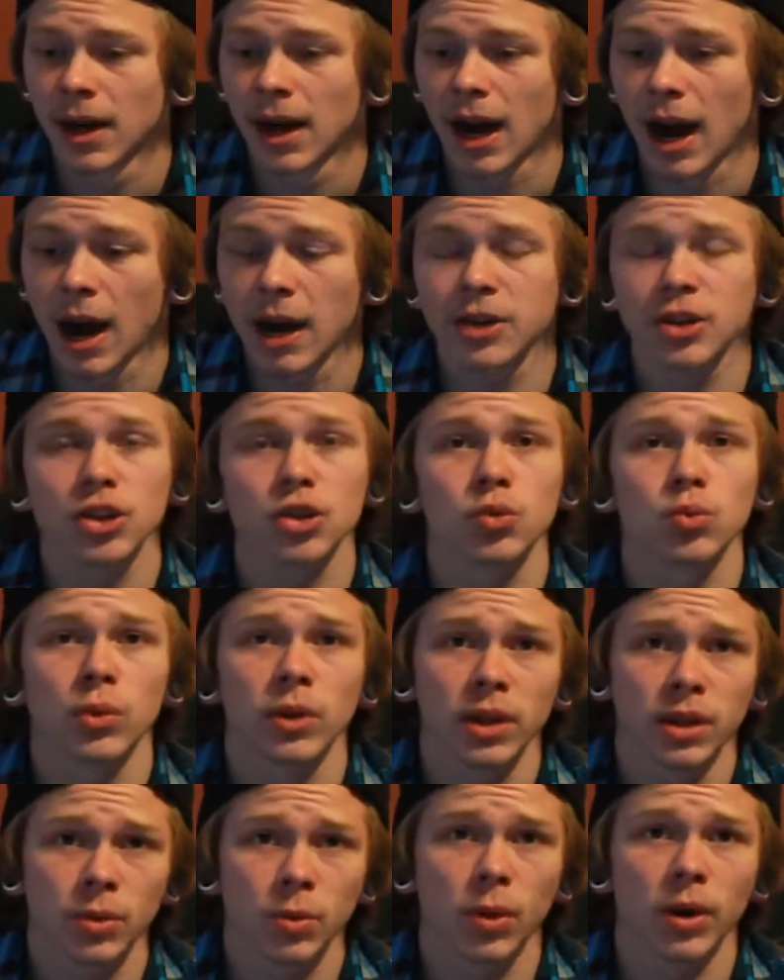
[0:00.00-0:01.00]
I just
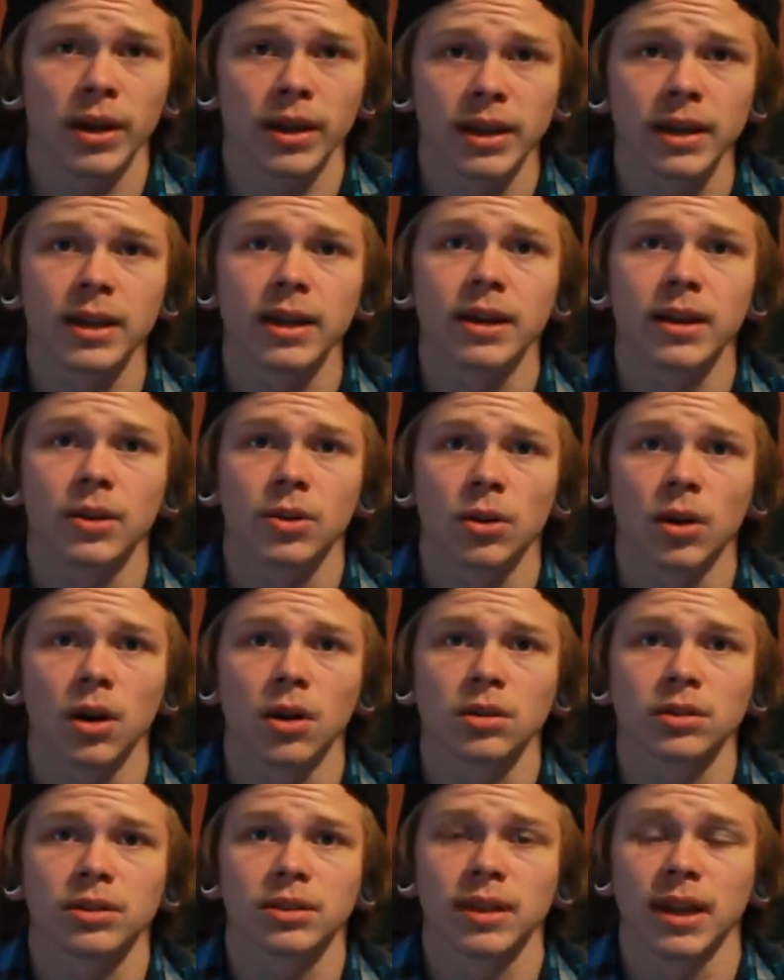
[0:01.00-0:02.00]
really want to get it
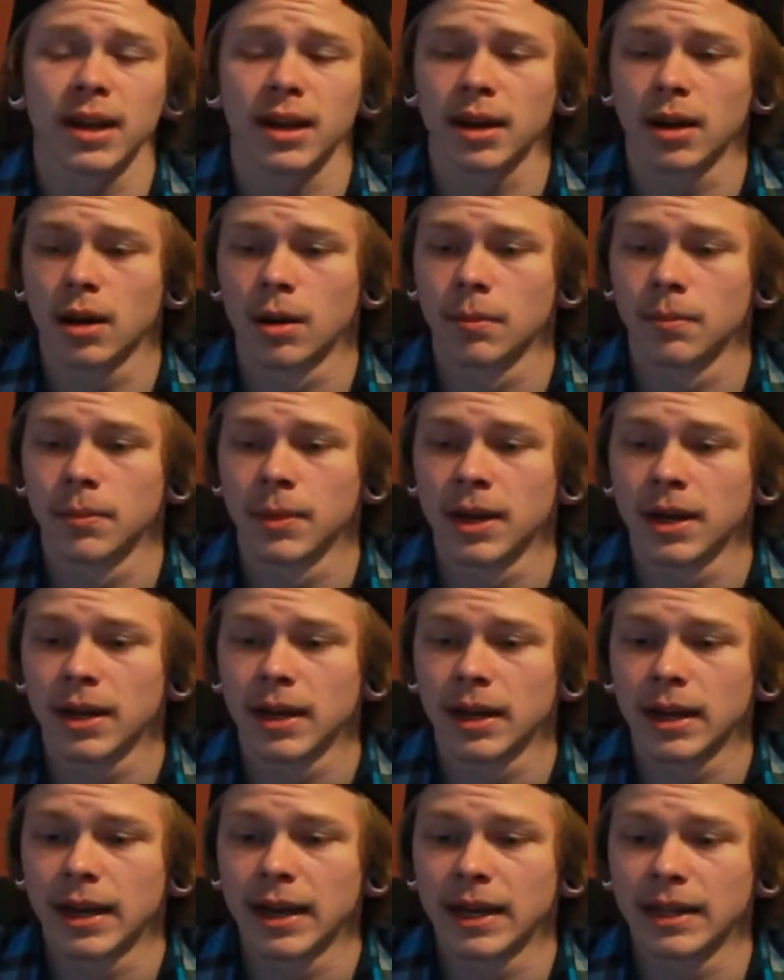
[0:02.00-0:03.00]
across that
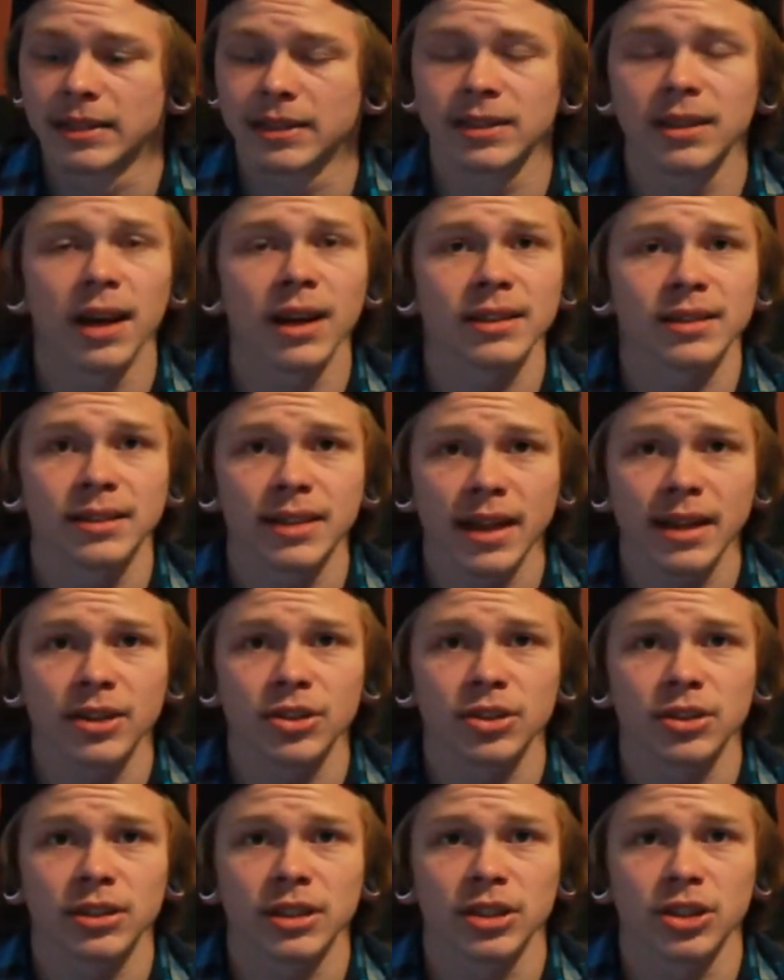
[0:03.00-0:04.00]
it's not as
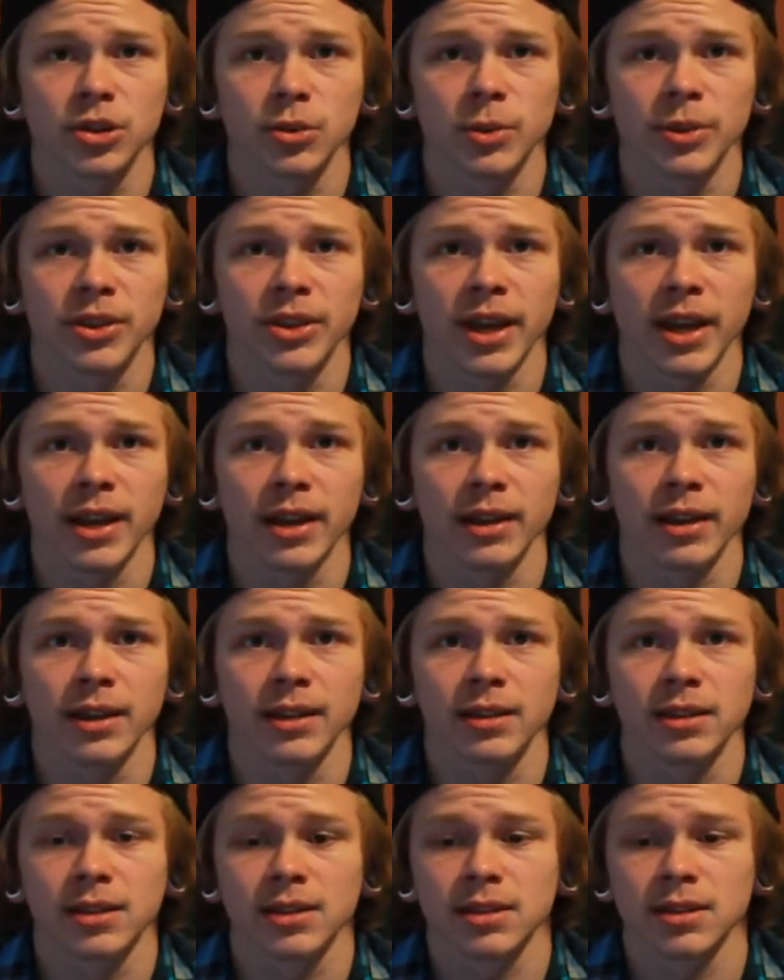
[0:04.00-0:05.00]
dangerous as you would think.
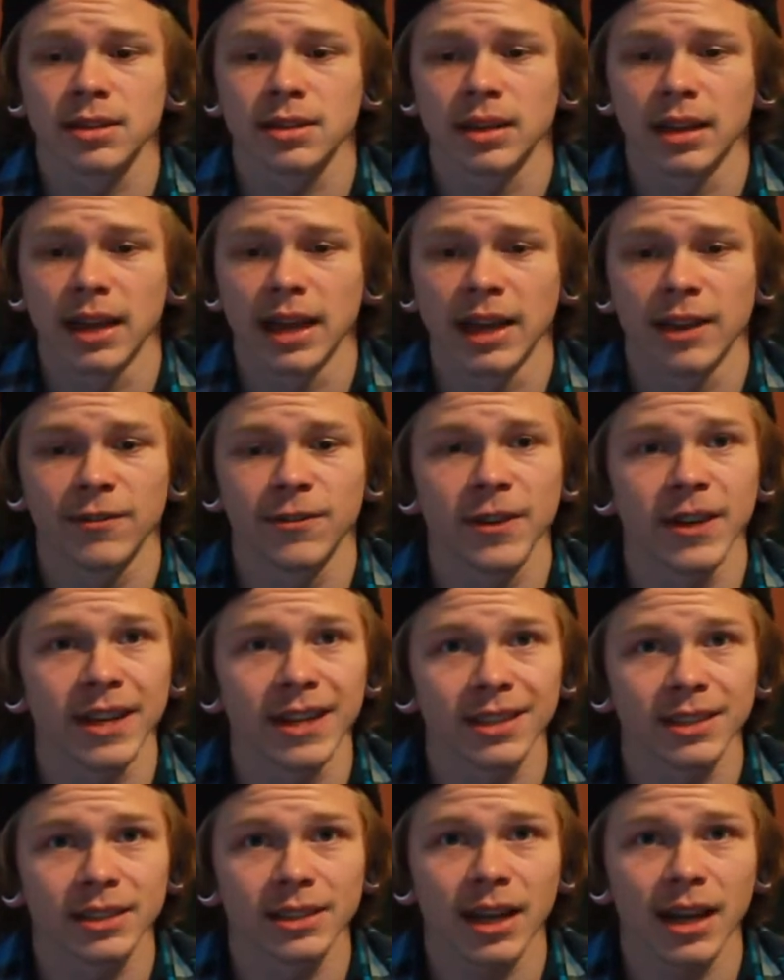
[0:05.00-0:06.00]
If it
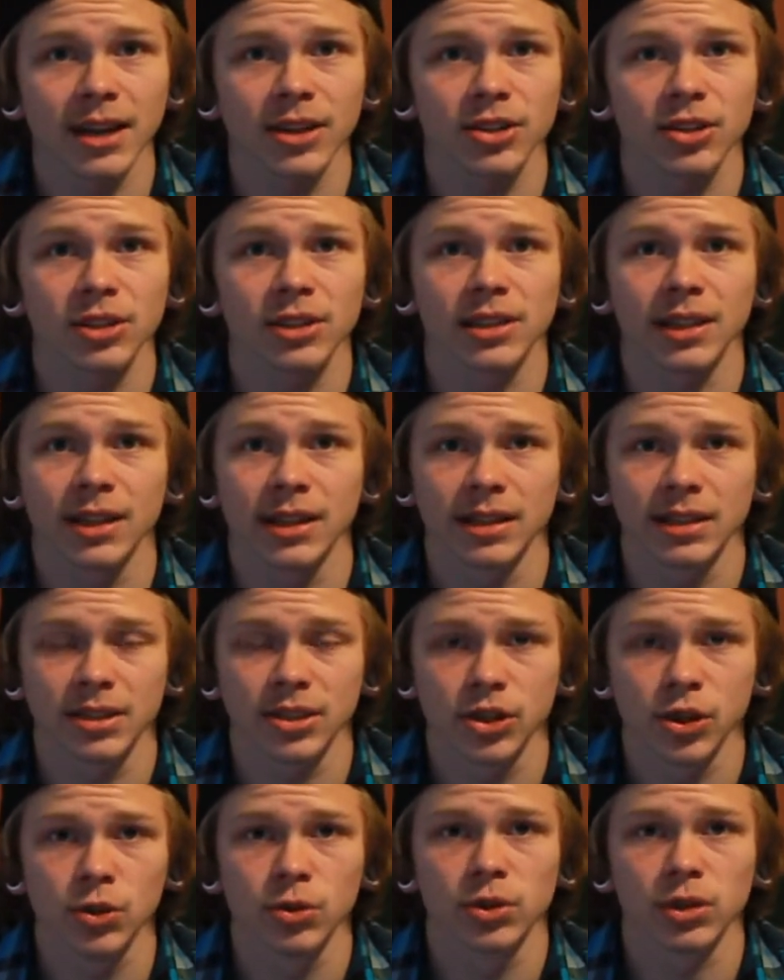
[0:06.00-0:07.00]
is dangerous, it
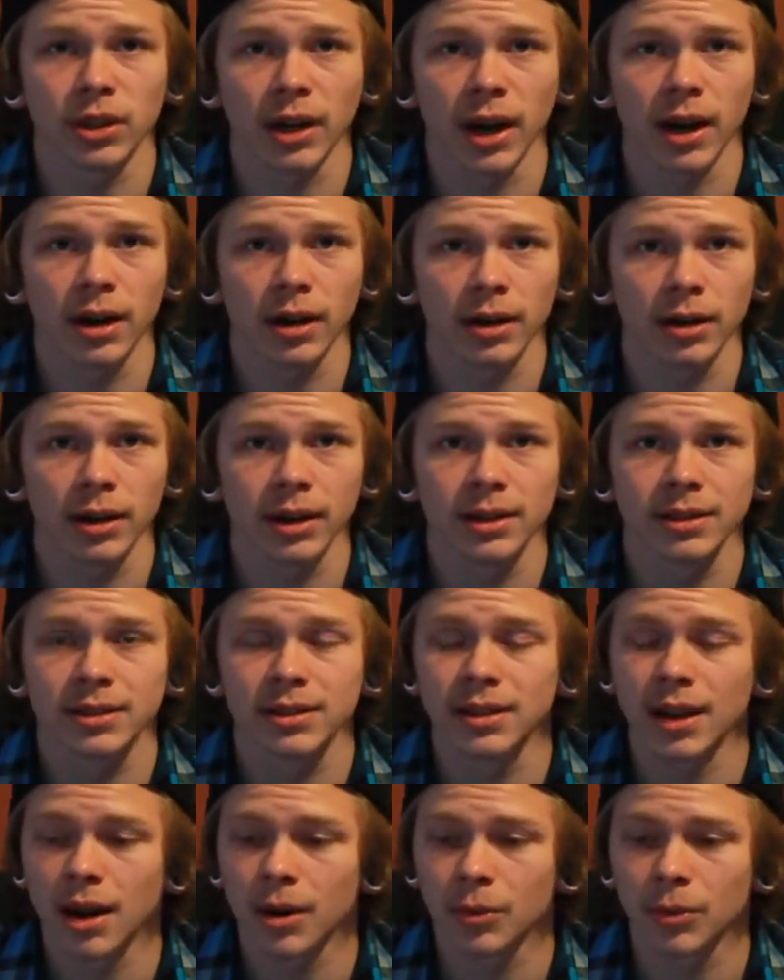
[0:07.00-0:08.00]
is user error. It's
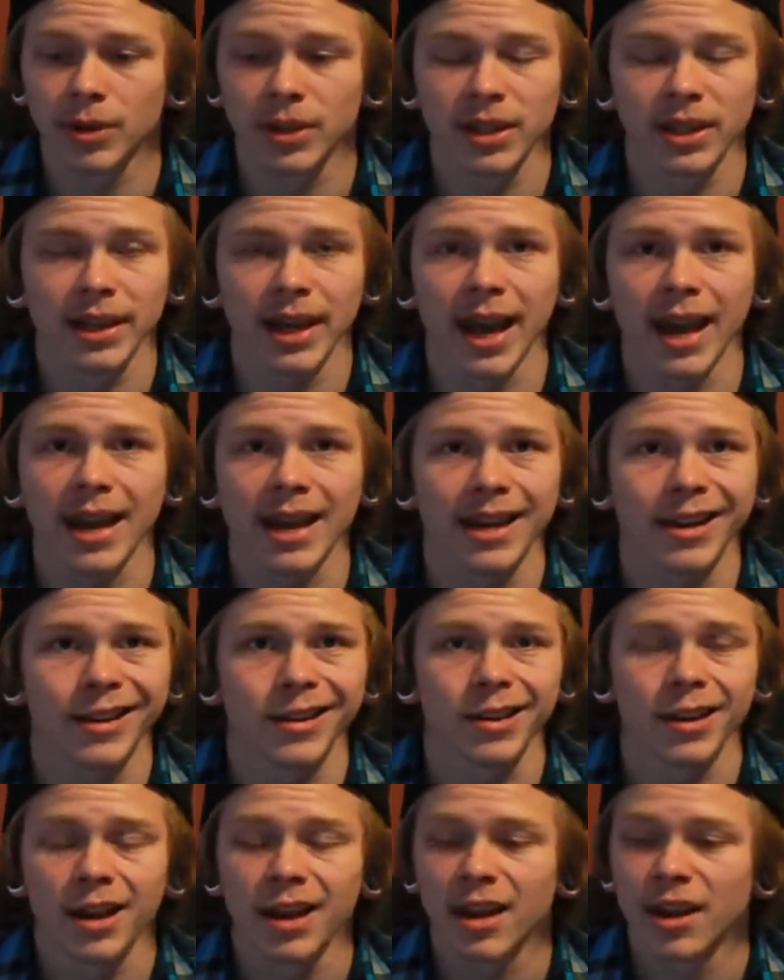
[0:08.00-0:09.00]
not really
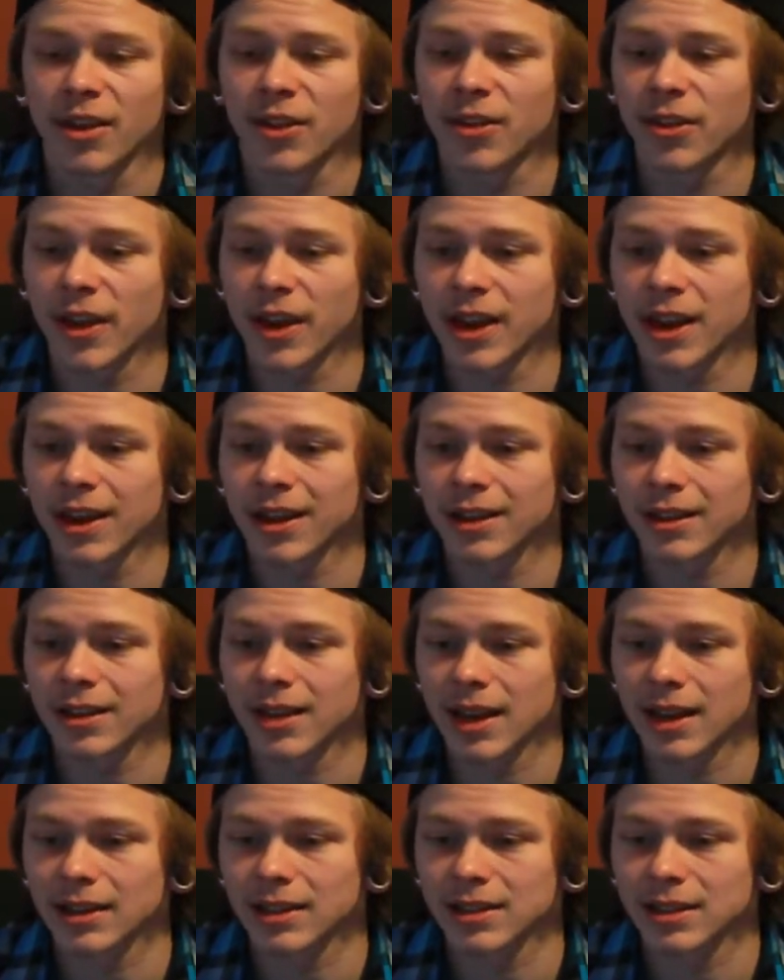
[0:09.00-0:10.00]
a thing
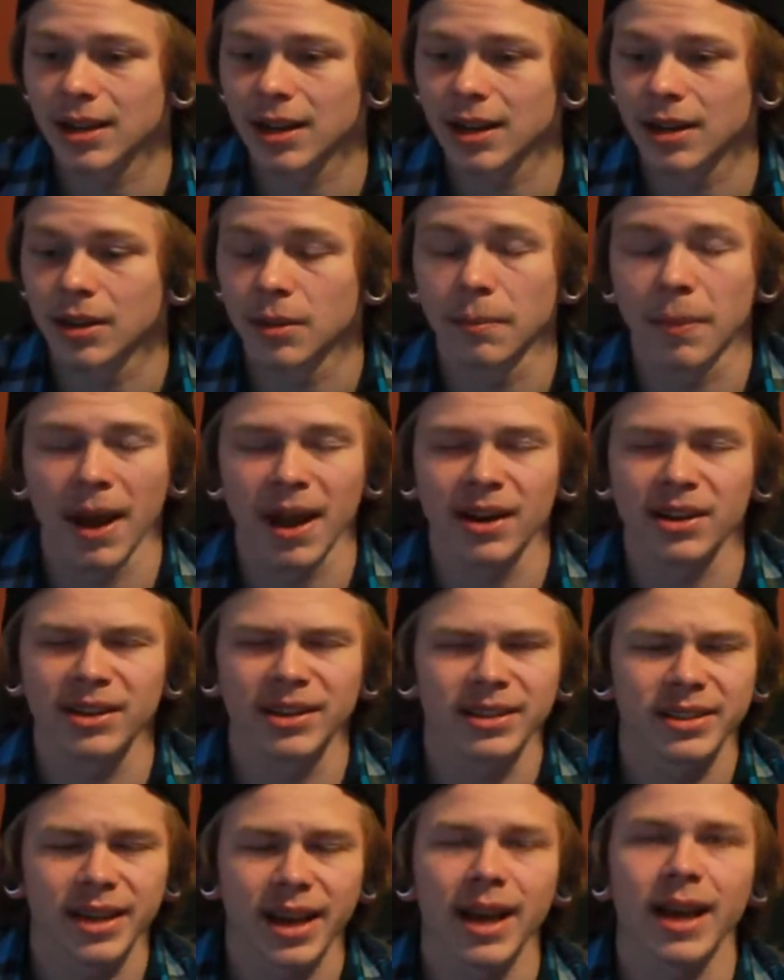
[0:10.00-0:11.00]
that's the
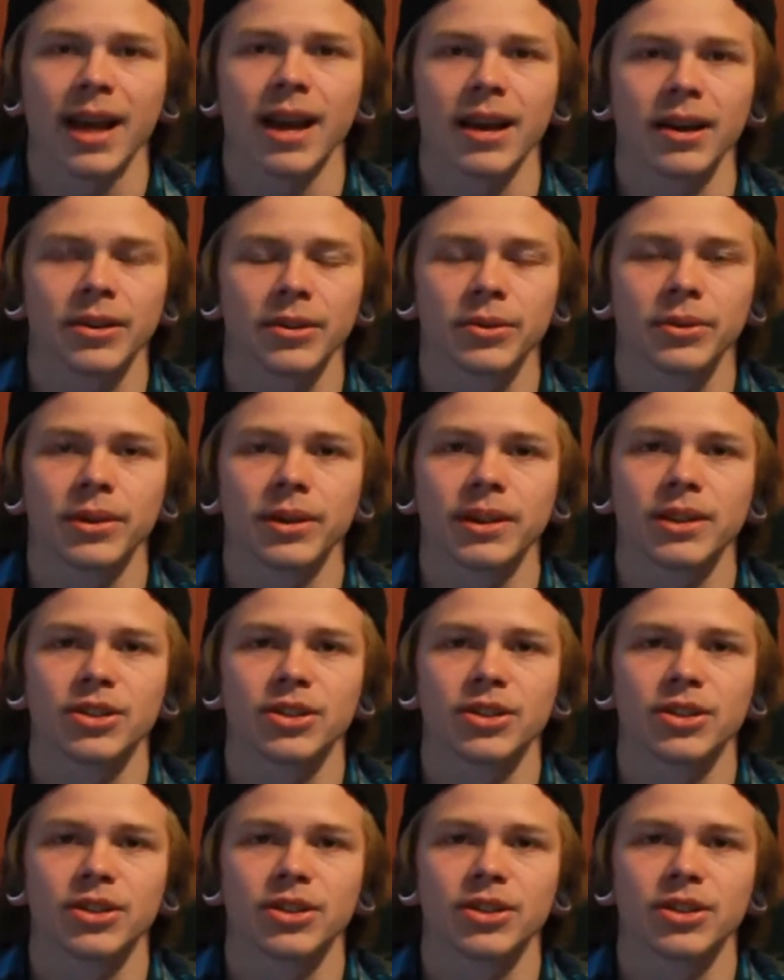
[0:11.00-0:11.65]
batteries can't handle it.